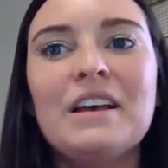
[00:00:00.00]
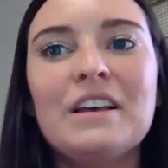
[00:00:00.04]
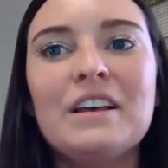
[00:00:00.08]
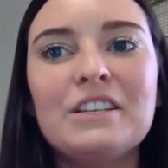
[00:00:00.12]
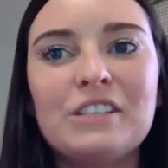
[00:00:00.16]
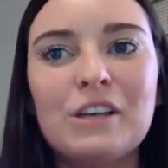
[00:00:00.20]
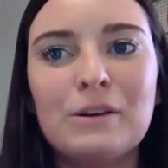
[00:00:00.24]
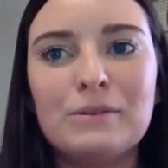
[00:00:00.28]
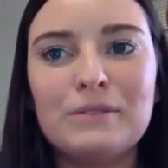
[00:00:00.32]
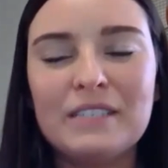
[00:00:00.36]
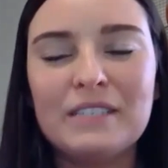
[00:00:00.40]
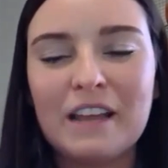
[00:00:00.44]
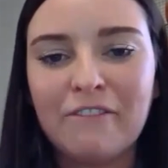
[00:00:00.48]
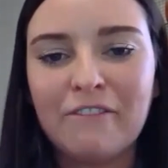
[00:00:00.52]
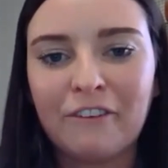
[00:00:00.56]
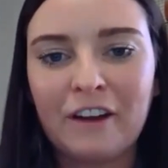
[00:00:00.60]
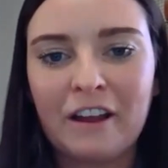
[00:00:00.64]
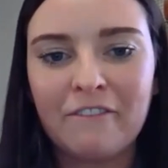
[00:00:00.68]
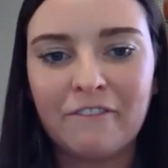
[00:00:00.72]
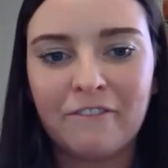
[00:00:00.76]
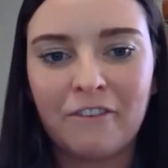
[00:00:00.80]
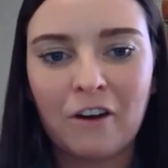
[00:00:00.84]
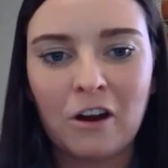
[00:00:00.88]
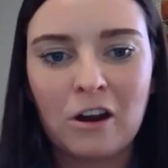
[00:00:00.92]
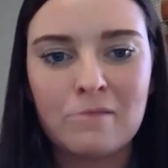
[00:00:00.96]
So,
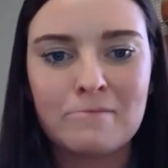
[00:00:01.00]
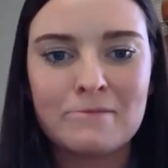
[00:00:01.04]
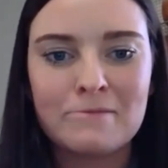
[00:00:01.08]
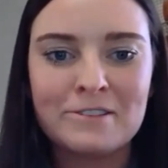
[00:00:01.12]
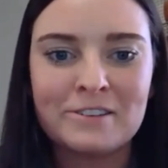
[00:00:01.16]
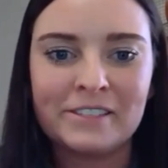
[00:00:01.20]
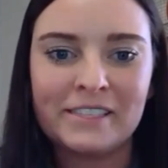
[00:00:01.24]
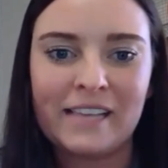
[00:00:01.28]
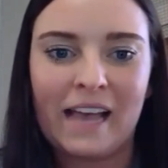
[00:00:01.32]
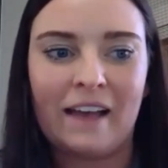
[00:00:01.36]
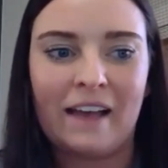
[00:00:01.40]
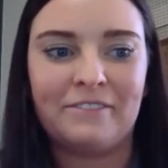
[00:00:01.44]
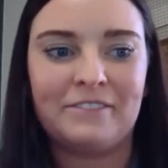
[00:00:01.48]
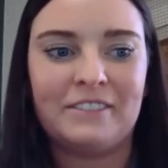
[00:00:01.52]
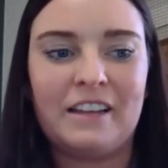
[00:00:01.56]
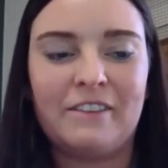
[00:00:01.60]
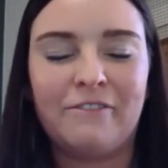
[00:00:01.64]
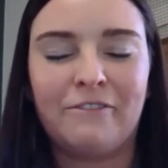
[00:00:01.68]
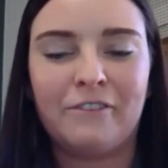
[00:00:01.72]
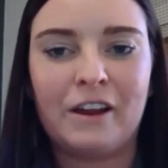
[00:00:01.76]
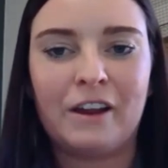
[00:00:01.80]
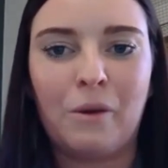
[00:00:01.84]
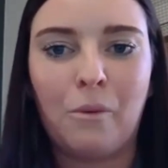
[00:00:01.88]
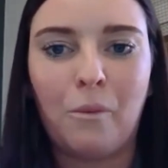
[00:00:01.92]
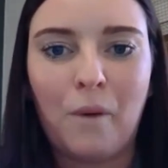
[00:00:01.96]
different farmers have
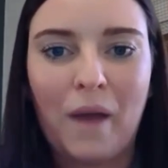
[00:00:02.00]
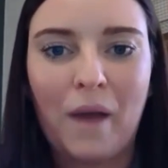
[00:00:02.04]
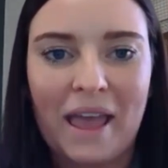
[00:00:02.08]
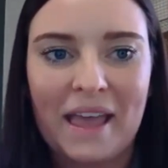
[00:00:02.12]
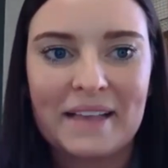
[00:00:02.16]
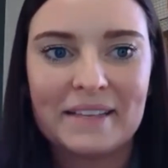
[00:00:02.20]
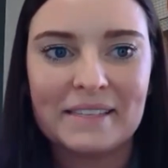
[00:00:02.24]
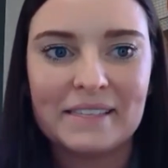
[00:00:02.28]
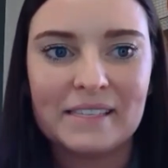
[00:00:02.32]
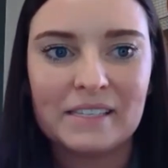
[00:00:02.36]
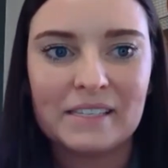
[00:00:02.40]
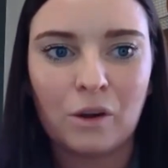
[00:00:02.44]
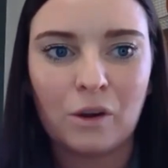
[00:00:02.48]
different ways